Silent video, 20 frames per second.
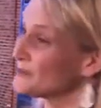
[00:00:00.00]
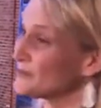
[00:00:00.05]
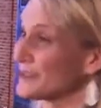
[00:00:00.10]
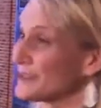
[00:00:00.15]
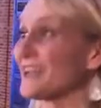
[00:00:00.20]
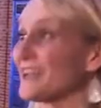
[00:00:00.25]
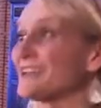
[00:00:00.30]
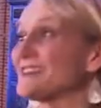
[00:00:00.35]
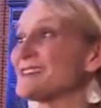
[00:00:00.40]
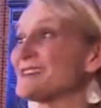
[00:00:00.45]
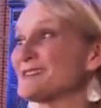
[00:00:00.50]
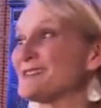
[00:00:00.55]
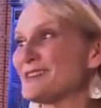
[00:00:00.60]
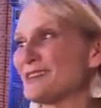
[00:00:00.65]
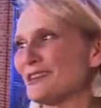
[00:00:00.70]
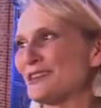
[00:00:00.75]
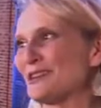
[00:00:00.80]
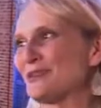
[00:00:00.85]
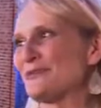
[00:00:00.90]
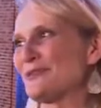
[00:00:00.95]
but not
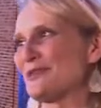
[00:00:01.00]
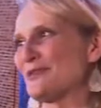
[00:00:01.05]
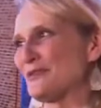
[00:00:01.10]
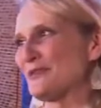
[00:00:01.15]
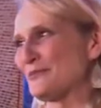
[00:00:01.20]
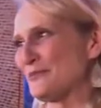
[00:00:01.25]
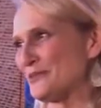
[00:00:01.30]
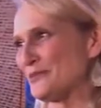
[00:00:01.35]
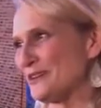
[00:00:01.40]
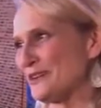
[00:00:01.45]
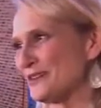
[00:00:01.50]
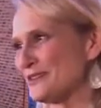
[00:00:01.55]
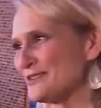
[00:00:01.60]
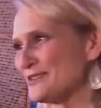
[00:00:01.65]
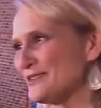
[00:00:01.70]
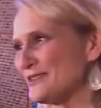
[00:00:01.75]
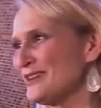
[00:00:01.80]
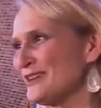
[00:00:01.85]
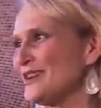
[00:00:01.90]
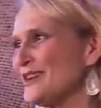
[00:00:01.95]
necessarily with their employers.